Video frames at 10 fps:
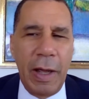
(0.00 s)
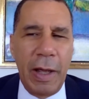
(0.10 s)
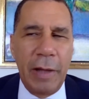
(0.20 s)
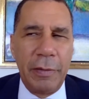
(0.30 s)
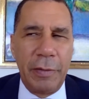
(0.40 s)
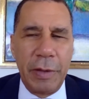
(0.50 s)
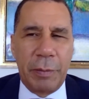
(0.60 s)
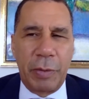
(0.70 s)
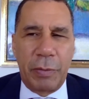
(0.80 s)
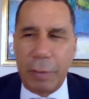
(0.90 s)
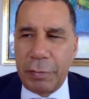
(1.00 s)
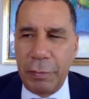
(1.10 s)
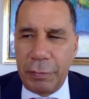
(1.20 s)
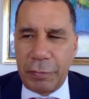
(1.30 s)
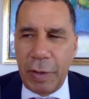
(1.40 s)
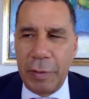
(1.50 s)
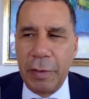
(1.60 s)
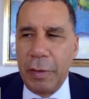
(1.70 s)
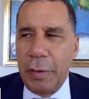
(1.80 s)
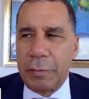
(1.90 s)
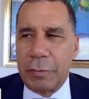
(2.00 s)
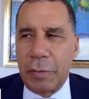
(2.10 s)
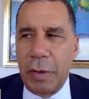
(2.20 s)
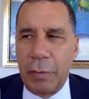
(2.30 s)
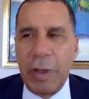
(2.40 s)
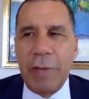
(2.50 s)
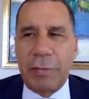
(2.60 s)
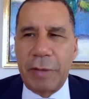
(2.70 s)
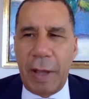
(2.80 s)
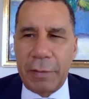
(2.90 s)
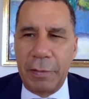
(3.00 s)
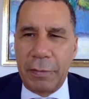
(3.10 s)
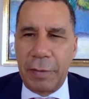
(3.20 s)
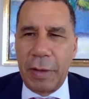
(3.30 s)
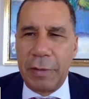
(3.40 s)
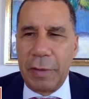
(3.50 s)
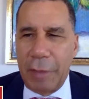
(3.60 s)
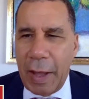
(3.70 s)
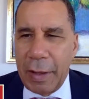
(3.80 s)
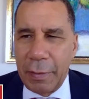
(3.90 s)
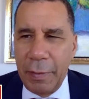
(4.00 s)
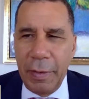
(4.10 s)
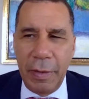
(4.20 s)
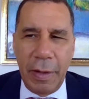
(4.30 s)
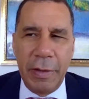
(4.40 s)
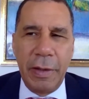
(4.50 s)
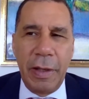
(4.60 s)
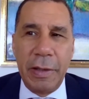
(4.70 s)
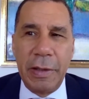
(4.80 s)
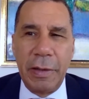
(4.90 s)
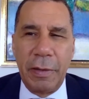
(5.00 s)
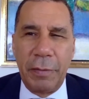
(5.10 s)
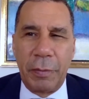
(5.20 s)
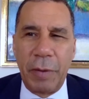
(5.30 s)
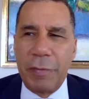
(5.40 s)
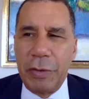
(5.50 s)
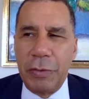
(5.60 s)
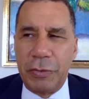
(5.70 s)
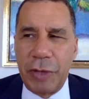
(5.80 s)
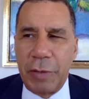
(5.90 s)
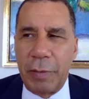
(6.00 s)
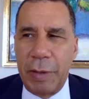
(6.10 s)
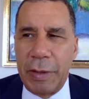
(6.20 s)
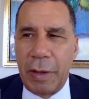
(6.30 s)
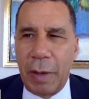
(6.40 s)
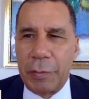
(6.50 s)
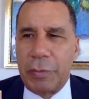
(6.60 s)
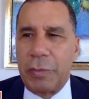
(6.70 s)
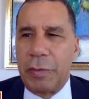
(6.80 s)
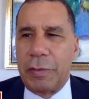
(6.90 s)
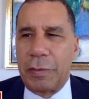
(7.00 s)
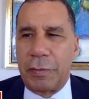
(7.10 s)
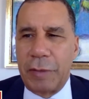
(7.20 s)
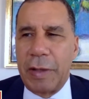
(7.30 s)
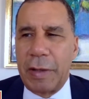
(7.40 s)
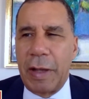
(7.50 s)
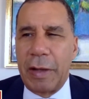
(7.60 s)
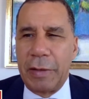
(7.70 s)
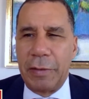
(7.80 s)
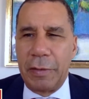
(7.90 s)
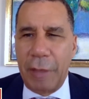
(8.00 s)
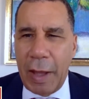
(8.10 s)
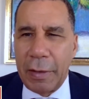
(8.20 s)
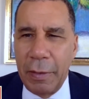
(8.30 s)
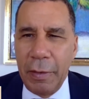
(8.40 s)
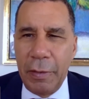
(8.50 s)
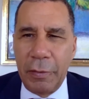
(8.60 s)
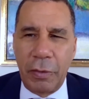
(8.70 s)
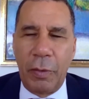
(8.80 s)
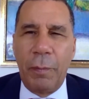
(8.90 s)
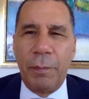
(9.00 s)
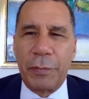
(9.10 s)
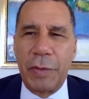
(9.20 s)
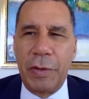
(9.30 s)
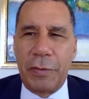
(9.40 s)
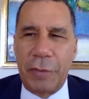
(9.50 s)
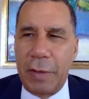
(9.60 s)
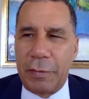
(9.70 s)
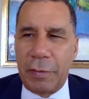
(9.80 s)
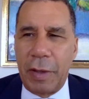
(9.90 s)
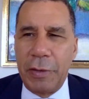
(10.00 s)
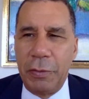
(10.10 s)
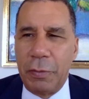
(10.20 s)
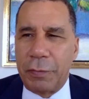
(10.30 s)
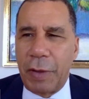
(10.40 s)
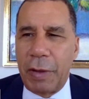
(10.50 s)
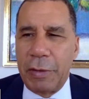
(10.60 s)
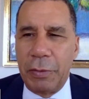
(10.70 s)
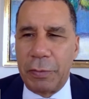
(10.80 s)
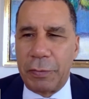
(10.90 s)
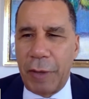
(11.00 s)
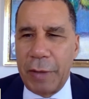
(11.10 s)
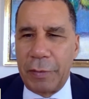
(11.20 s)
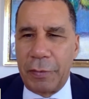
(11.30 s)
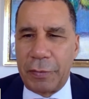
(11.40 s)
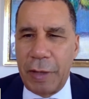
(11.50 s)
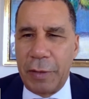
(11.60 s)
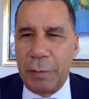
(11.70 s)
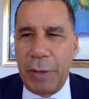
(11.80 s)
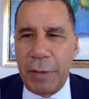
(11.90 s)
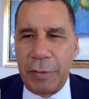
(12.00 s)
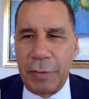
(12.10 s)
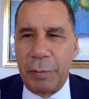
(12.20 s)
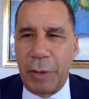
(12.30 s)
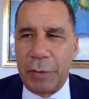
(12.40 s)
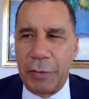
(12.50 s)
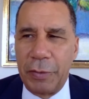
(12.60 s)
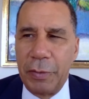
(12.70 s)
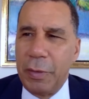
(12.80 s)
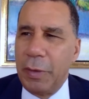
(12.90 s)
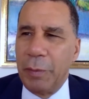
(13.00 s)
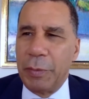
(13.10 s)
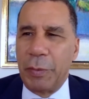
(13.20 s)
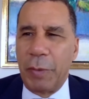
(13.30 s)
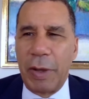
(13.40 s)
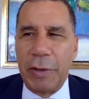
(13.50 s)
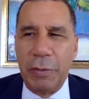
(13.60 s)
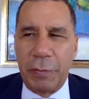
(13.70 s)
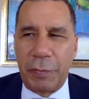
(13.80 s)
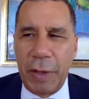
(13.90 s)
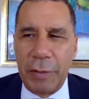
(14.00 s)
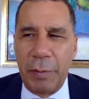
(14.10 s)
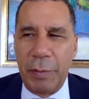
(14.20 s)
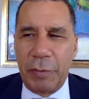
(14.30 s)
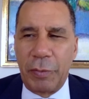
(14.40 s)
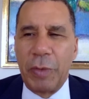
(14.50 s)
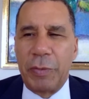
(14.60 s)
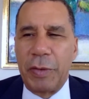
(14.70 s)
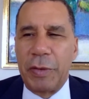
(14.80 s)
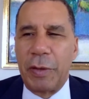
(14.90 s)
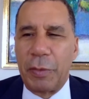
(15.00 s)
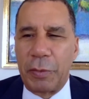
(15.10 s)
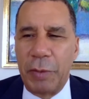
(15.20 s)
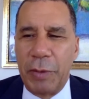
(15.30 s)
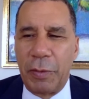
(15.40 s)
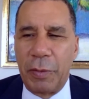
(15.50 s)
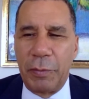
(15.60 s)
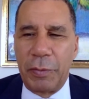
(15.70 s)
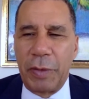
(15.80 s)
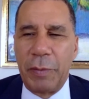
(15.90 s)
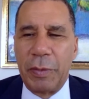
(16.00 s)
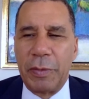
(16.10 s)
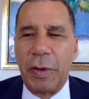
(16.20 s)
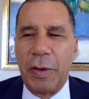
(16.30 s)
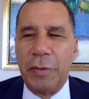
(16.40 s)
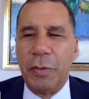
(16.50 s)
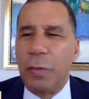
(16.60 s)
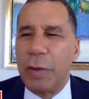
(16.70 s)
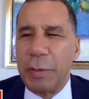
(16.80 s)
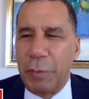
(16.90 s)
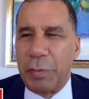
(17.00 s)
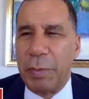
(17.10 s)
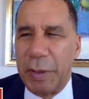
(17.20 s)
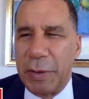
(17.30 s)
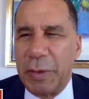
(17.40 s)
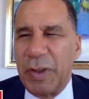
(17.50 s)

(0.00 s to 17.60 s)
And the progressives said, raise taxes, and I did that. And any of the revenue generating opportunities that the state had, I did that. So in a sense, I unified the state in passing the budget. But the way I unified them is the one thing they all agreed on was they were annoyed with me.